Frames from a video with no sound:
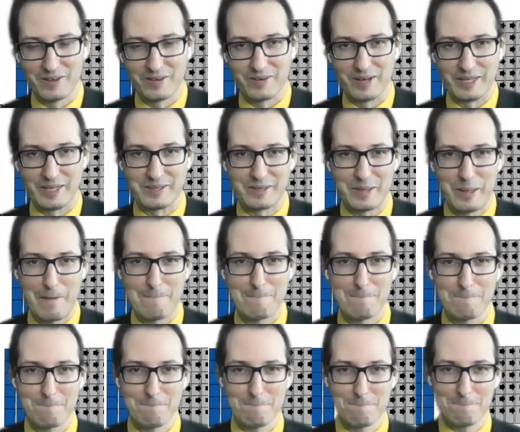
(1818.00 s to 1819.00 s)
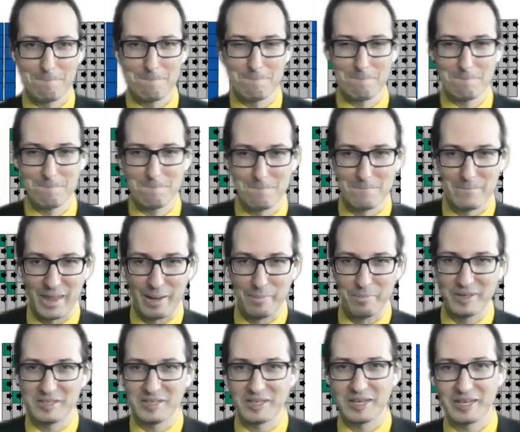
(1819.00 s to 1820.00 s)
Right? I'm
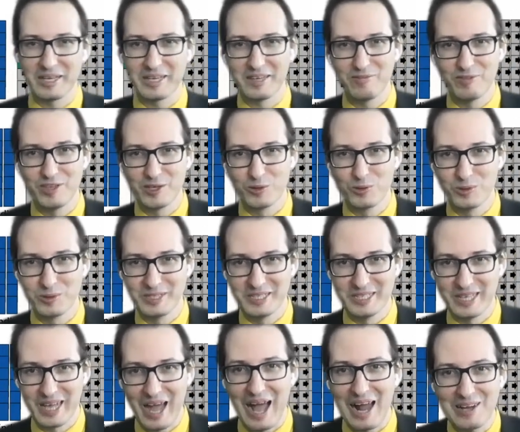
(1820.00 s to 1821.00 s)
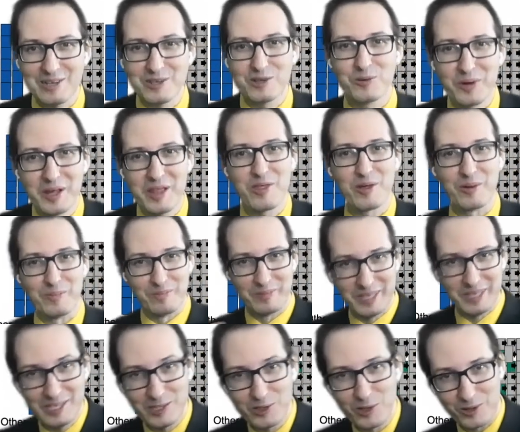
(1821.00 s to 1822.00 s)
basically giving you the algorithm
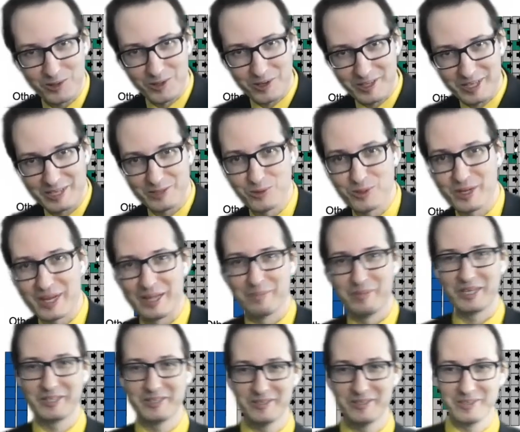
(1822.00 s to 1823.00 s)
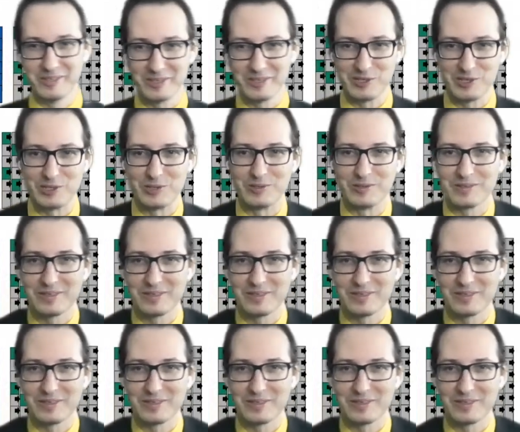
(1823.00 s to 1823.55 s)
in order that you can make this decision.